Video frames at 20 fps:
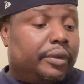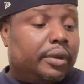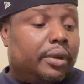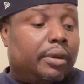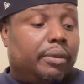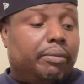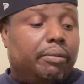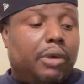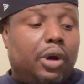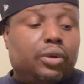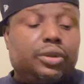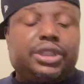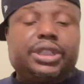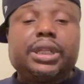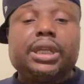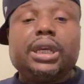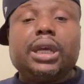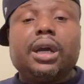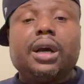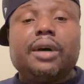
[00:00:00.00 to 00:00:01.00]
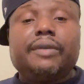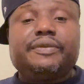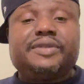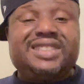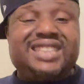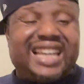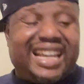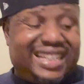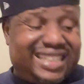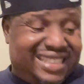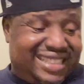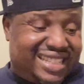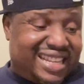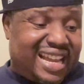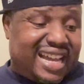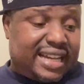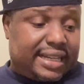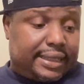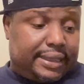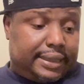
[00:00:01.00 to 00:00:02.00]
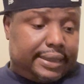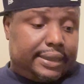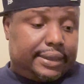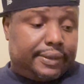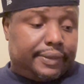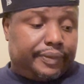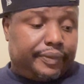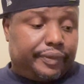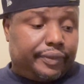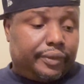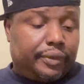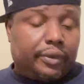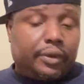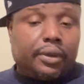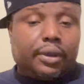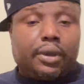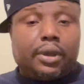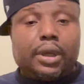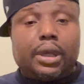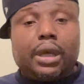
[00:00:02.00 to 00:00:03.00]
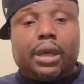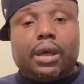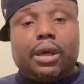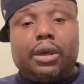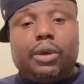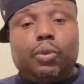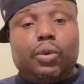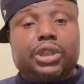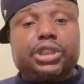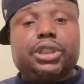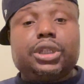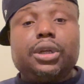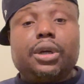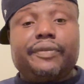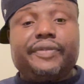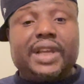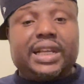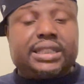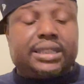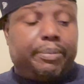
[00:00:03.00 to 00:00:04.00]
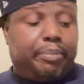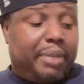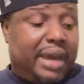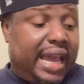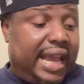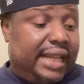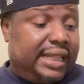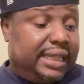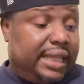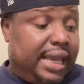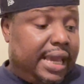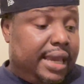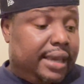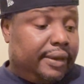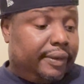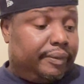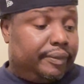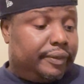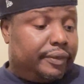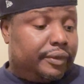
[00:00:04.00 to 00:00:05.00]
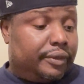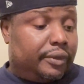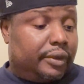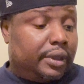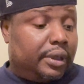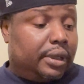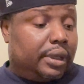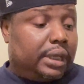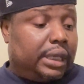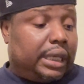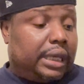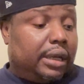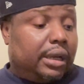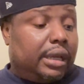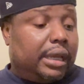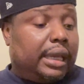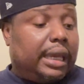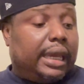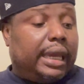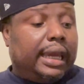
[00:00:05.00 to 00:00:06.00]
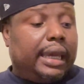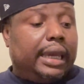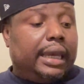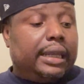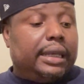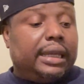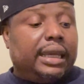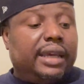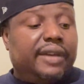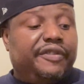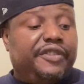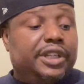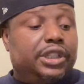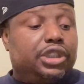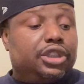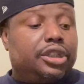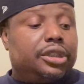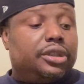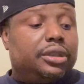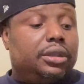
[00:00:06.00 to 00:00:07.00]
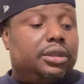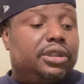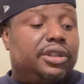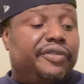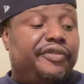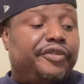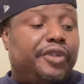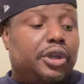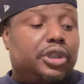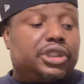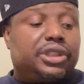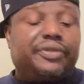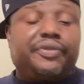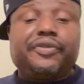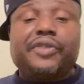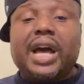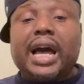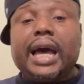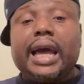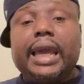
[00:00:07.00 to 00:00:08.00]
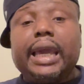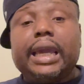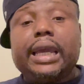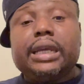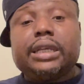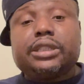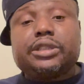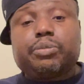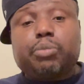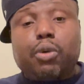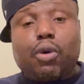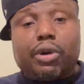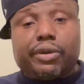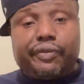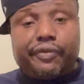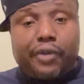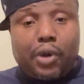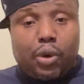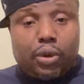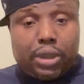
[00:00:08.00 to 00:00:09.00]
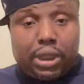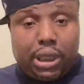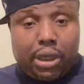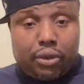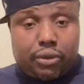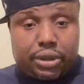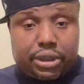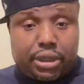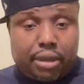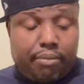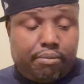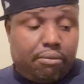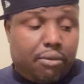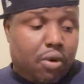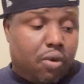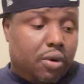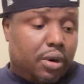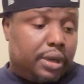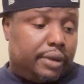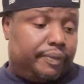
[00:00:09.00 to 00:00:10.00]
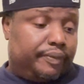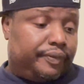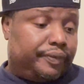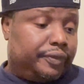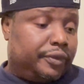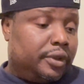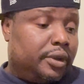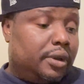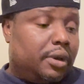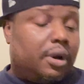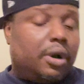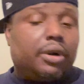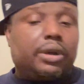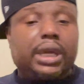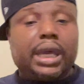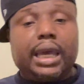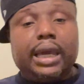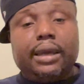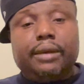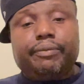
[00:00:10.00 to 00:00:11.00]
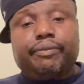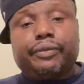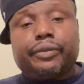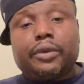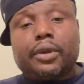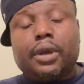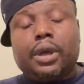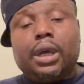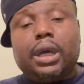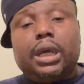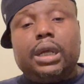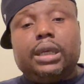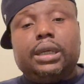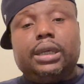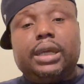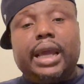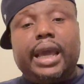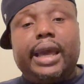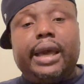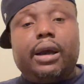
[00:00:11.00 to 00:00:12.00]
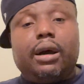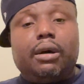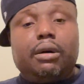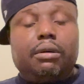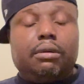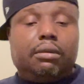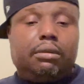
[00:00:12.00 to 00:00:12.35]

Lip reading: mostly of tech stocks. He wants to know if that's a bad thing and if he should diversify his portfolio some more. Okay? Now,